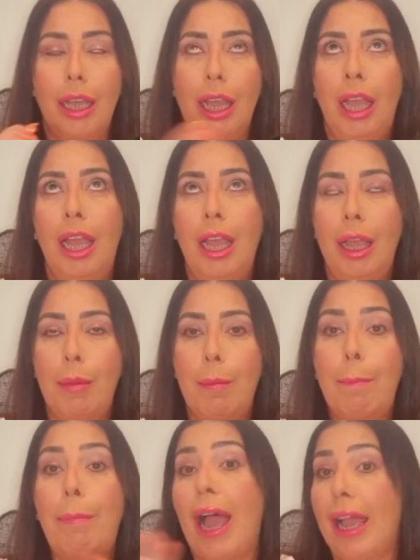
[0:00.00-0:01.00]
uh,
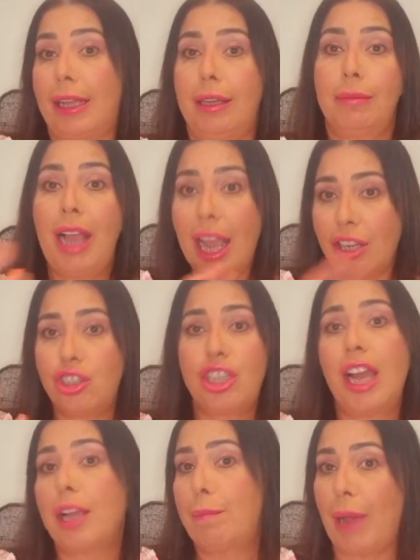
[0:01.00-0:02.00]
bag,
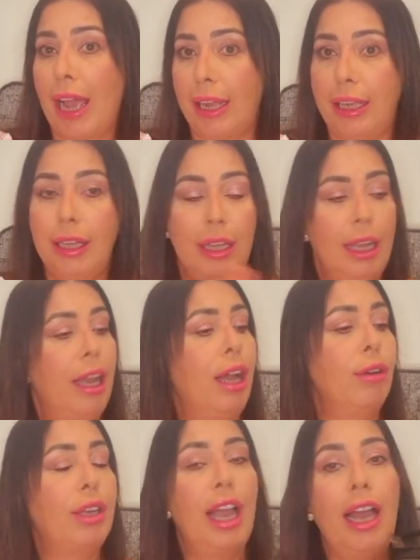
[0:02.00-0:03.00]
hashtag bag,
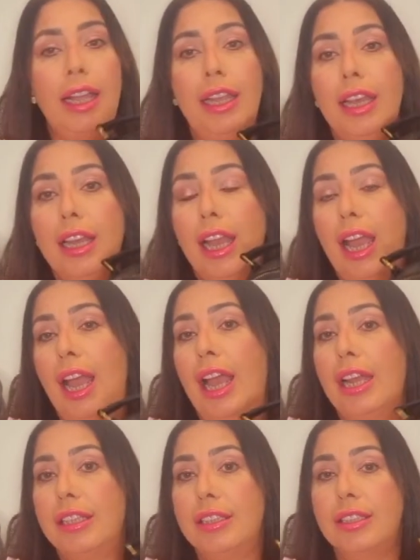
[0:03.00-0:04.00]
okay?
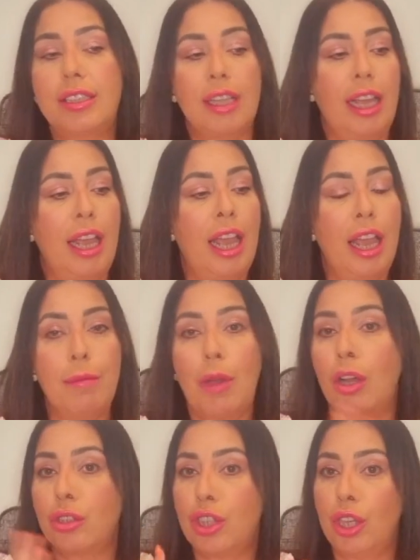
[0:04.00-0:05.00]
And um,
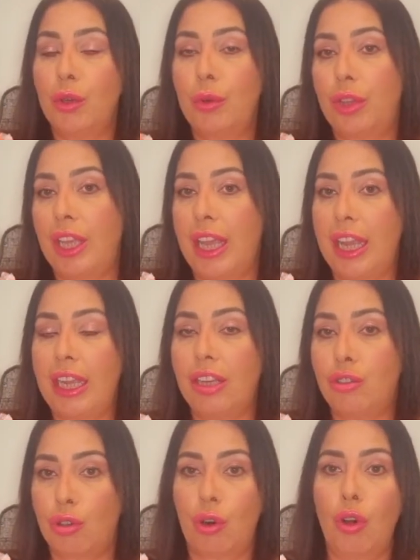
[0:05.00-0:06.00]
I'll do the
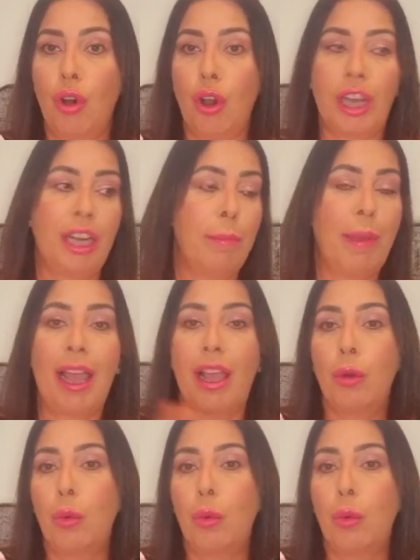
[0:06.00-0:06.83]
draw in about a